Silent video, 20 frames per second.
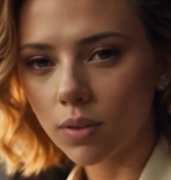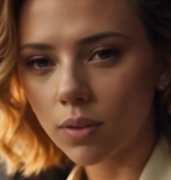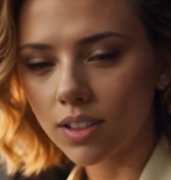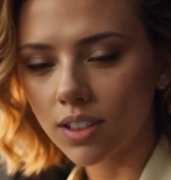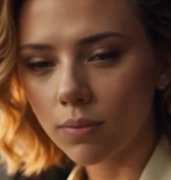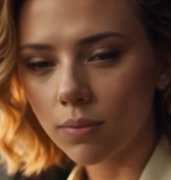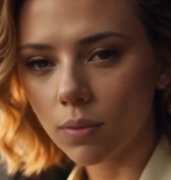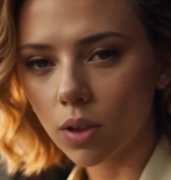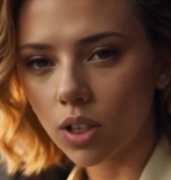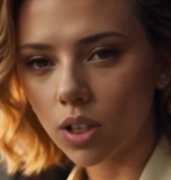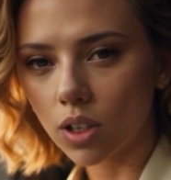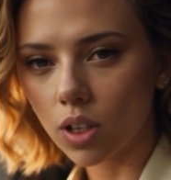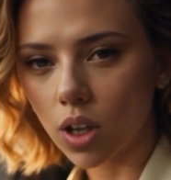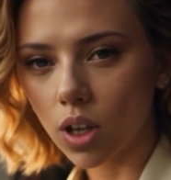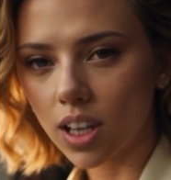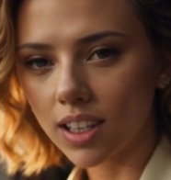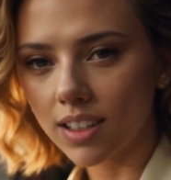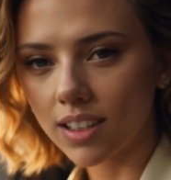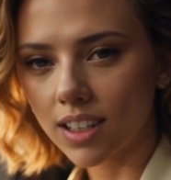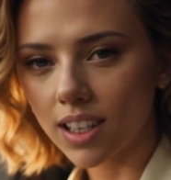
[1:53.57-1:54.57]
to support
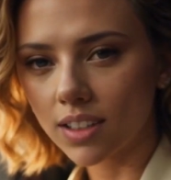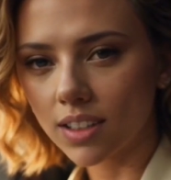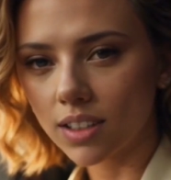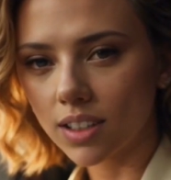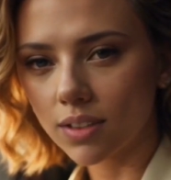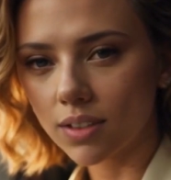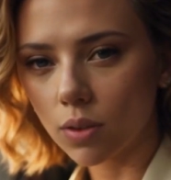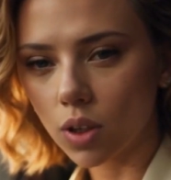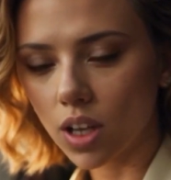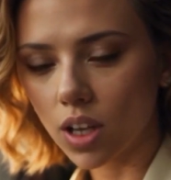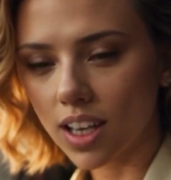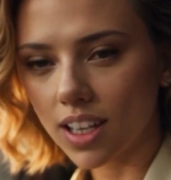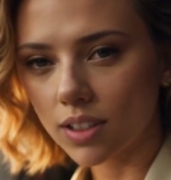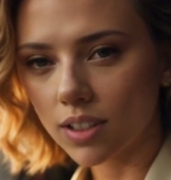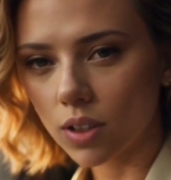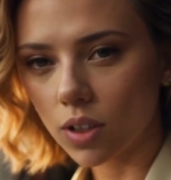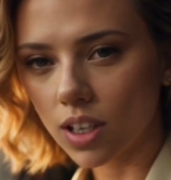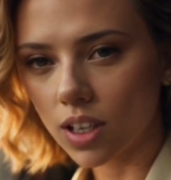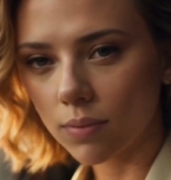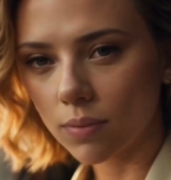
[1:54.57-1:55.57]
organizations working
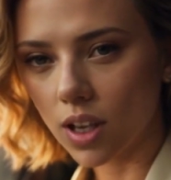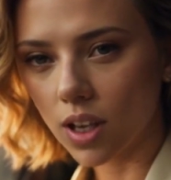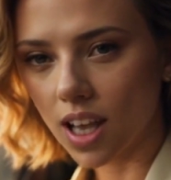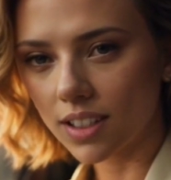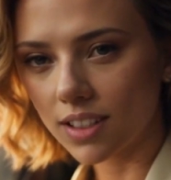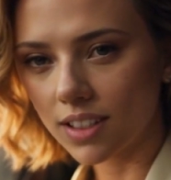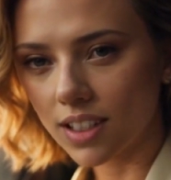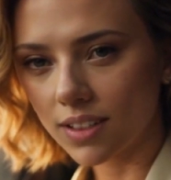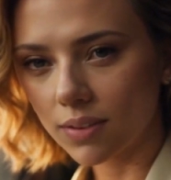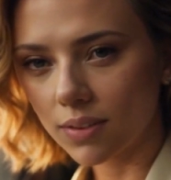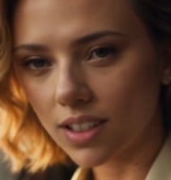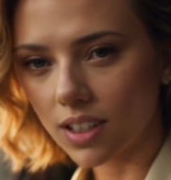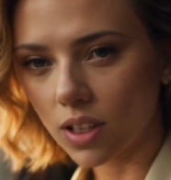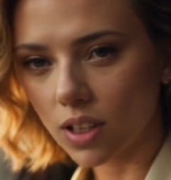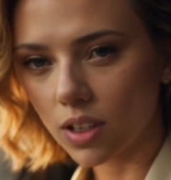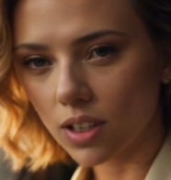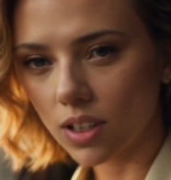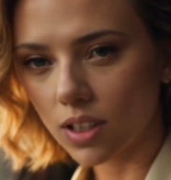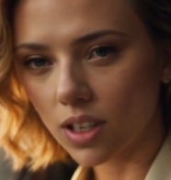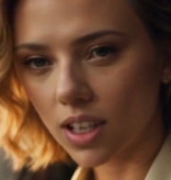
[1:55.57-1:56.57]
towards positive
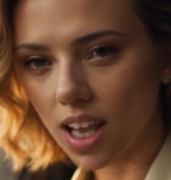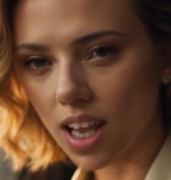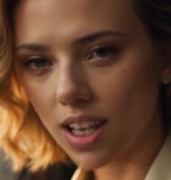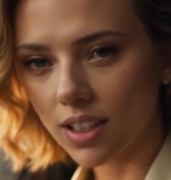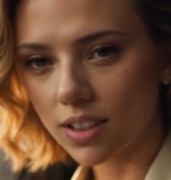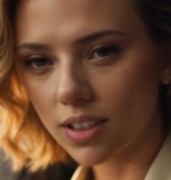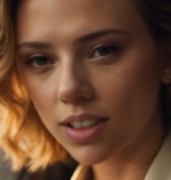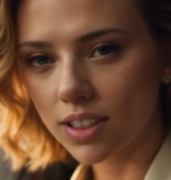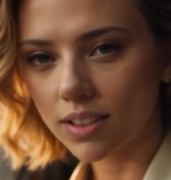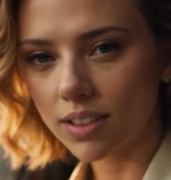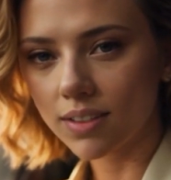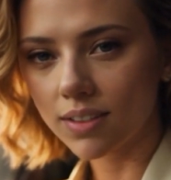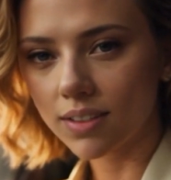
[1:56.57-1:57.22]
social change.